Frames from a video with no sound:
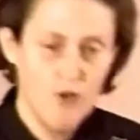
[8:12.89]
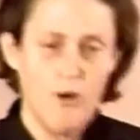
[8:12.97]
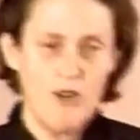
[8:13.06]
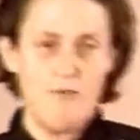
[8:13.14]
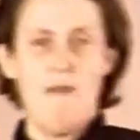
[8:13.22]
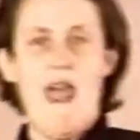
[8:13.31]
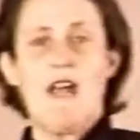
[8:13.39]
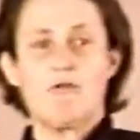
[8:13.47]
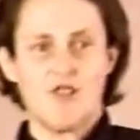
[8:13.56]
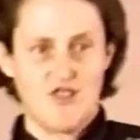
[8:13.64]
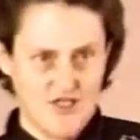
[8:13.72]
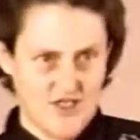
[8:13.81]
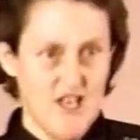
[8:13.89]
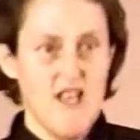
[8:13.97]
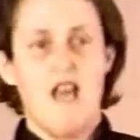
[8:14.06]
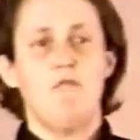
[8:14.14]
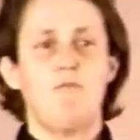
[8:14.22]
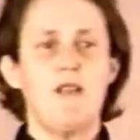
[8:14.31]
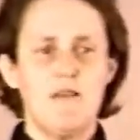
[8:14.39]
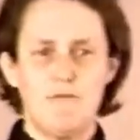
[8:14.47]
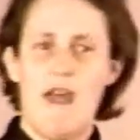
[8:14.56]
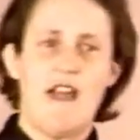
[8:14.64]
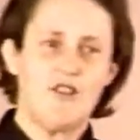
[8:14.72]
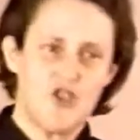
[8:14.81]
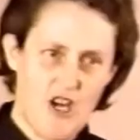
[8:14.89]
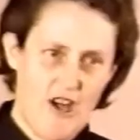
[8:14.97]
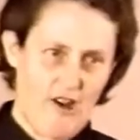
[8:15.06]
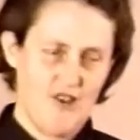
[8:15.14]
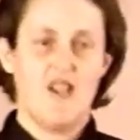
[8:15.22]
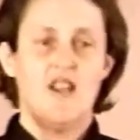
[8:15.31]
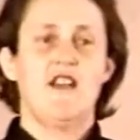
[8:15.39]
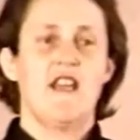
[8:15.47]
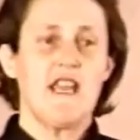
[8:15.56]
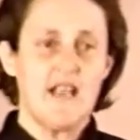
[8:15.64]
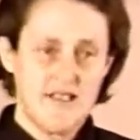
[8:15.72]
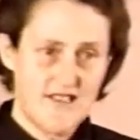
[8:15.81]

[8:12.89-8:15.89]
with mattresses and beanbag chairs in